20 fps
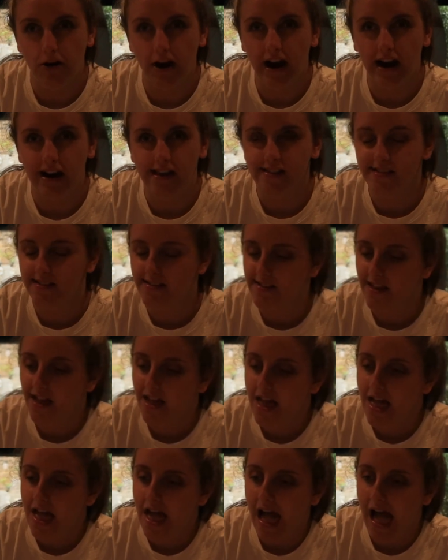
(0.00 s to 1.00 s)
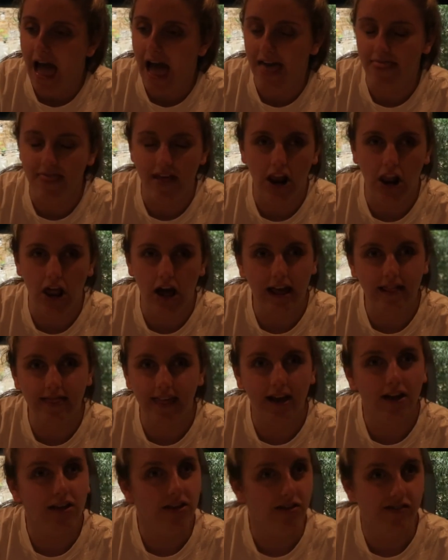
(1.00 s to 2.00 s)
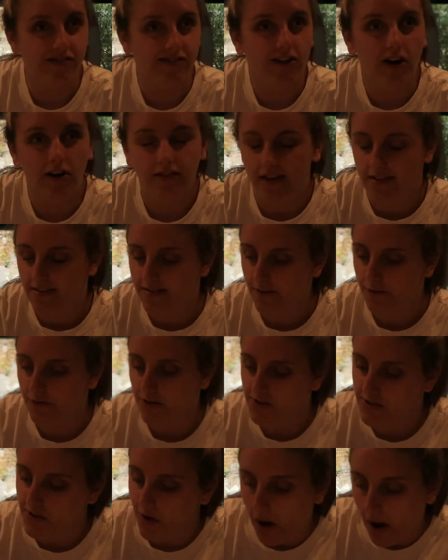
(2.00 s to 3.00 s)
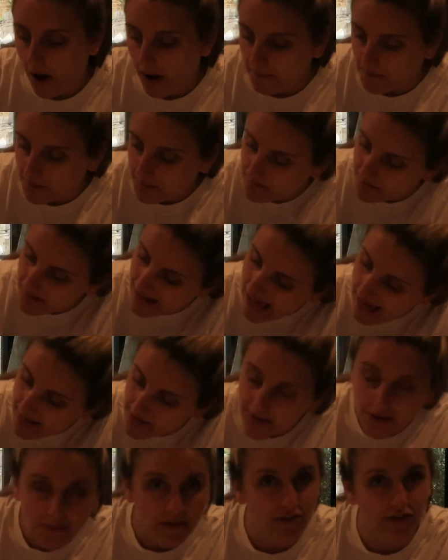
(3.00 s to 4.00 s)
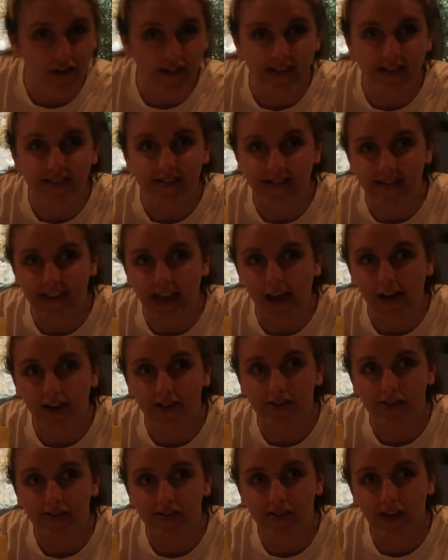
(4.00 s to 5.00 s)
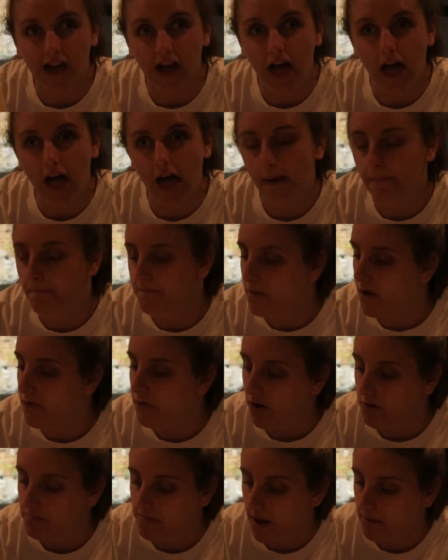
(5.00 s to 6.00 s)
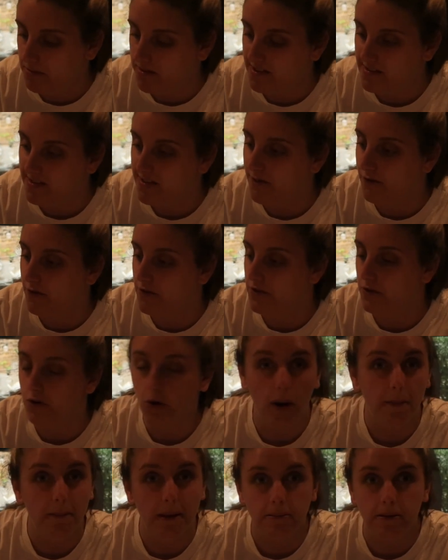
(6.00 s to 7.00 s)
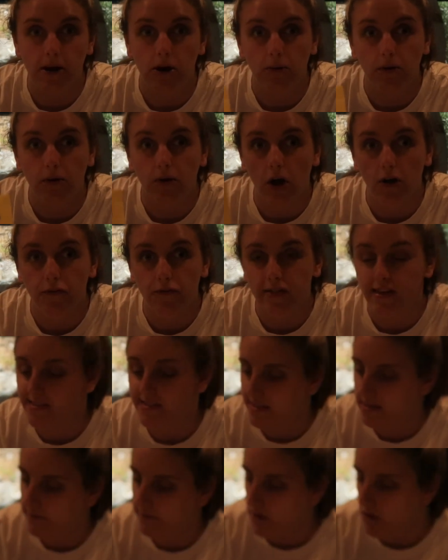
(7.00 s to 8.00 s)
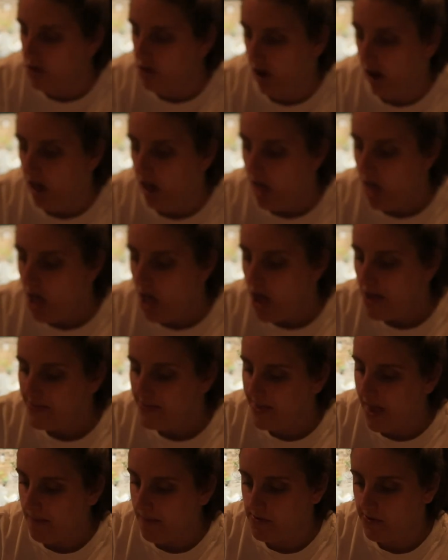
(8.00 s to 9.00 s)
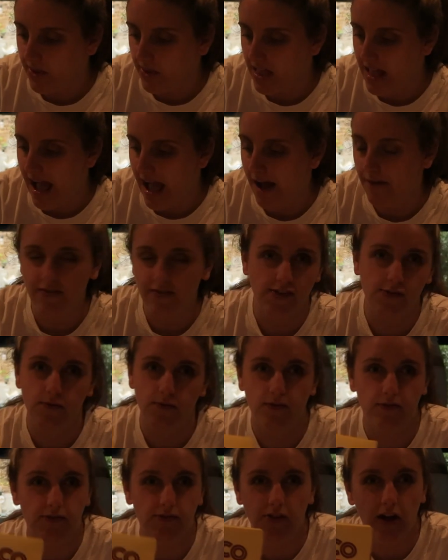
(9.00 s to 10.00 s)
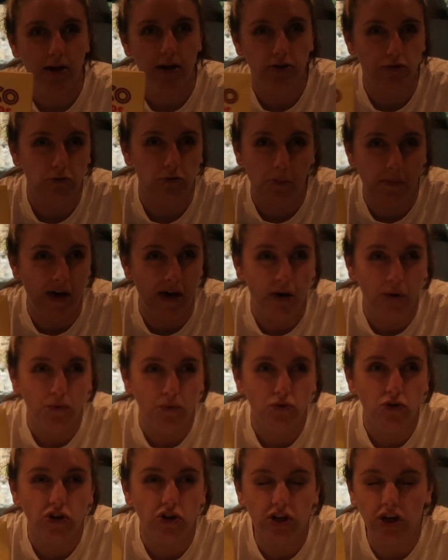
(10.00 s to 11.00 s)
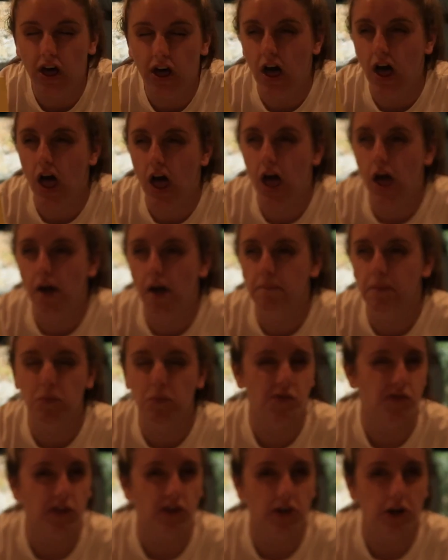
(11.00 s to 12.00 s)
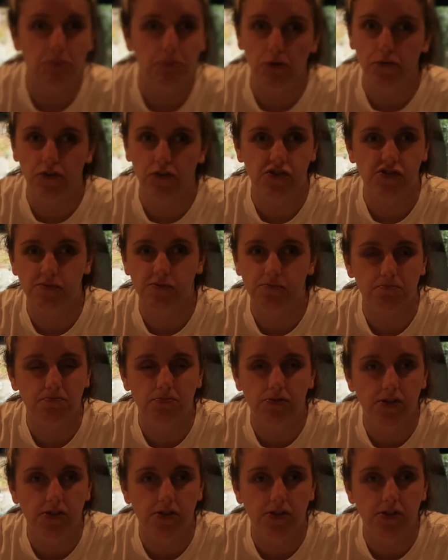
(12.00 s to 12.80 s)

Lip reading: brands. And they're like, you just can't taste the difference. So yeah, it's gonna be interesting to see because whether I'll be able to taste the difference or not, and maybe I will go for these in the future. So yeah, I'm just gonna have this with just like normal milk. I wasn't gonna bother just